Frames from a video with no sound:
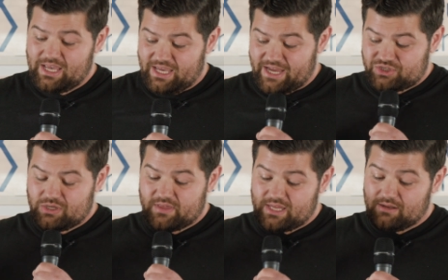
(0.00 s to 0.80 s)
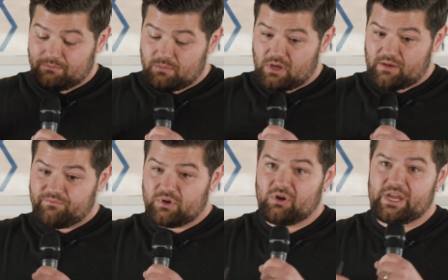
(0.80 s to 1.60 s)
and actually then
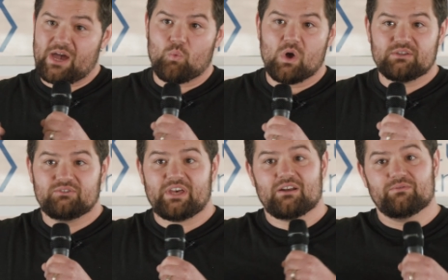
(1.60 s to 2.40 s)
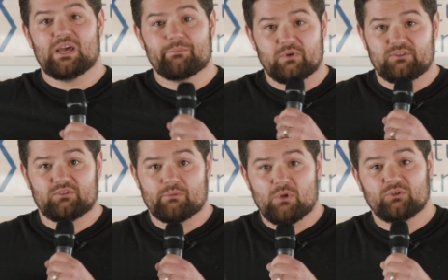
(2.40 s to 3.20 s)
figuring out what set of templates
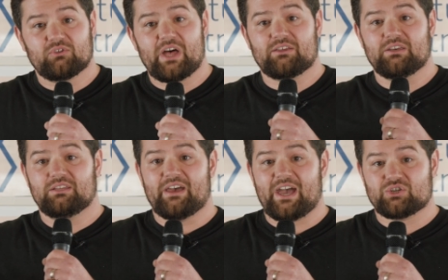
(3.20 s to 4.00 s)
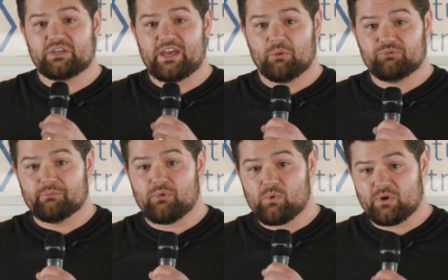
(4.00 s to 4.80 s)
are most likely to actually help
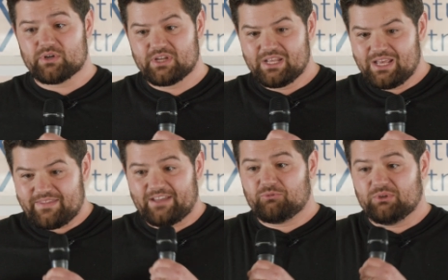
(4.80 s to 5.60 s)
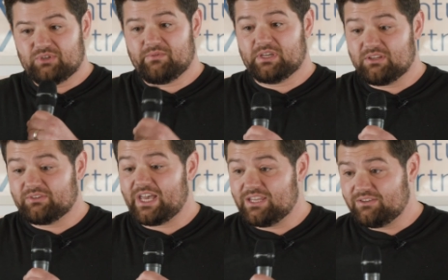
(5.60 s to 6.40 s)
support that specific
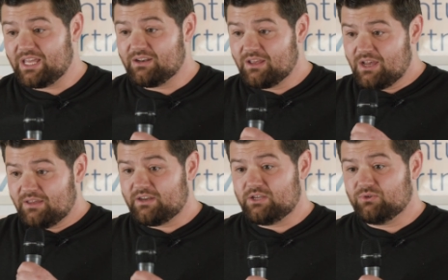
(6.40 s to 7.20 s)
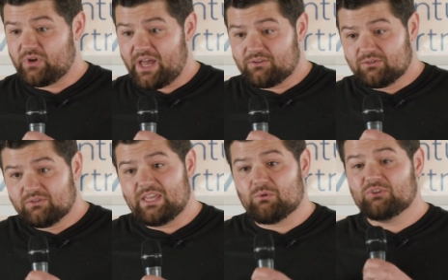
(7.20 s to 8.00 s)
design intent that a user
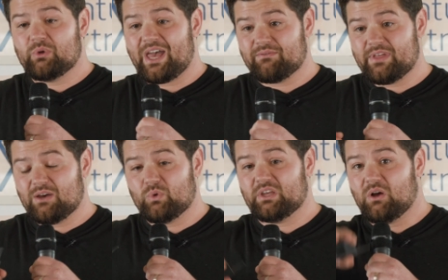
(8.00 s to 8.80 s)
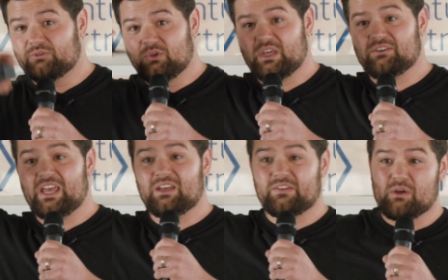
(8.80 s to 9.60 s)
has. And once we have that, we can also then take their